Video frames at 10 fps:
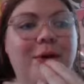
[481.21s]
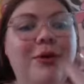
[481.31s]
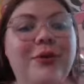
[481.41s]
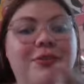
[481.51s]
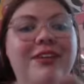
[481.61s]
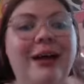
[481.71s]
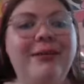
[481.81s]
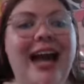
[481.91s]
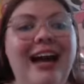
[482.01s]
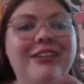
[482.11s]
Move! Stop
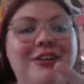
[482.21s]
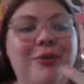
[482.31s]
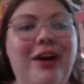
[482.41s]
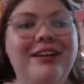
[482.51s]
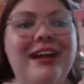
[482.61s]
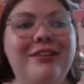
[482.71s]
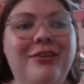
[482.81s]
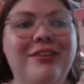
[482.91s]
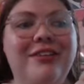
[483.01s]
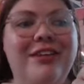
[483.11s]
casually walking
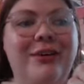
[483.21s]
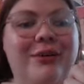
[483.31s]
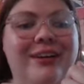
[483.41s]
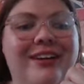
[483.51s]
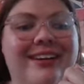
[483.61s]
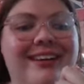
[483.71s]
towards the door.